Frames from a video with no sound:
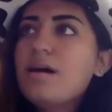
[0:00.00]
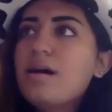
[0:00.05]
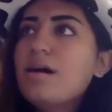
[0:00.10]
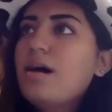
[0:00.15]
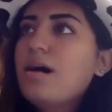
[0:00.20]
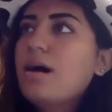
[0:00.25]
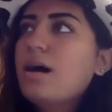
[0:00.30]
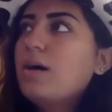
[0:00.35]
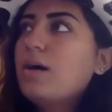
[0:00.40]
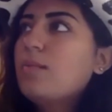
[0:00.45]

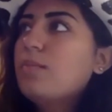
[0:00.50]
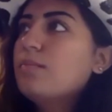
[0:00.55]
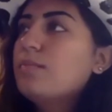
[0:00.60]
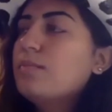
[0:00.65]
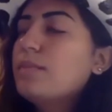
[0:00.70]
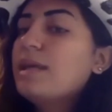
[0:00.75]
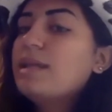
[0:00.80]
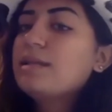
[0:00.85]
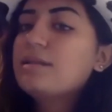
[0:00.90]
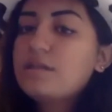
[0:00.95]

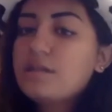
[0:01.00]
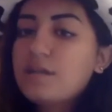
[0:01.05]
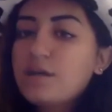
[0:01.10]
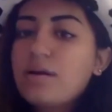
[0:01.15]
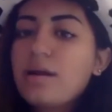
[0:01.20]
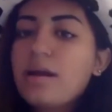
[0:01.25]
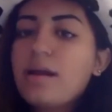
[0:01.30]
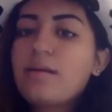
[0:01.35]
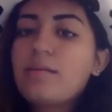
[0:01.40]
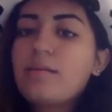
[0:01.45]

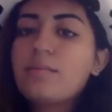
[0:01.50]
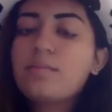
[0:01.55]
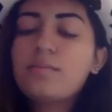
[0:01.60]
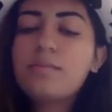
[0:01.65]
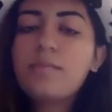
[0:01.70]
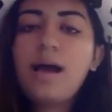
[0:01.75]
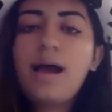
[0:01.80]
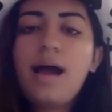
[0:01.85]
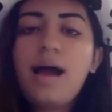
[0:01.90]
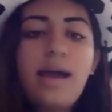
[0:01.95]
Instagram.
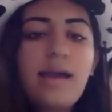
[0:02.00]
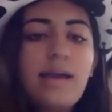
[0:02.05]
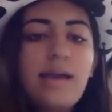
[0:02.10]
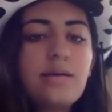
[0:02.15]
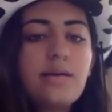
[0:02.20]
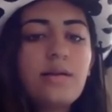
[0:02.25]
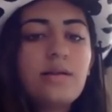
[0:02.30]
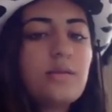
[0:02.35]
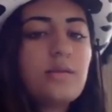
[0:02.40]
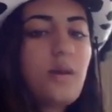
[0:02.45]
A
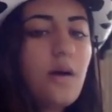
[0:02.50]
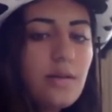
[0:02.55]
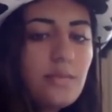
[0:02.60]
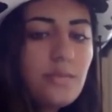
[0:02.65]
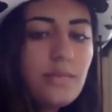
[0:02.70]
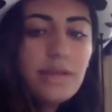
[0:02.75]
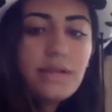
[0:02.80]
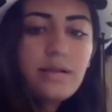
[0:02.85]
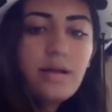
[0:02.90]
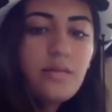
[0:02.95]
lot of
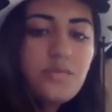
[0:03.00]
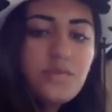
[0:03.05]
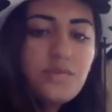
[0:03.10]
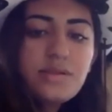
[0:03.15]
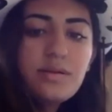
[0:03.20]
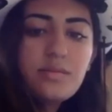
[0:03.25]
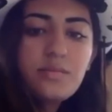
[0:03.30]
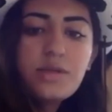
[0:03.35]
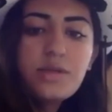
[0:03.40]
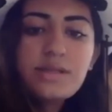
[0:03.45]
my clubs for
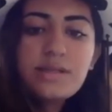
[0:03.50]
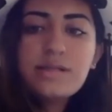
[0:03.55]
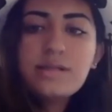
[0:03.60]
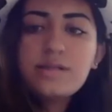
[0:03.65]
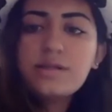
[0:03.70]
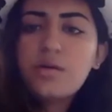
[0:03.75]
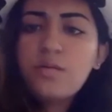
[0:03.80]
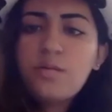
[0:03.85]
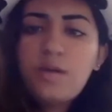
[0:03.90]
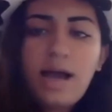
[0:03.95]
some reason
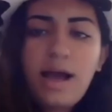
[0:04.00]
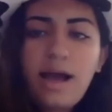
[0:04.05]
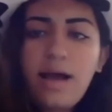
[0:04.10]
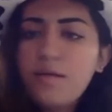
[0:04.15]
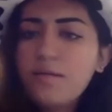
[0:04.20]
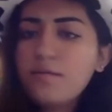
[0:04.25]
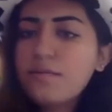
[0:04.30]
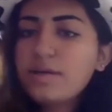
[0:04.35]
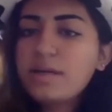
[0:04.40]
don't have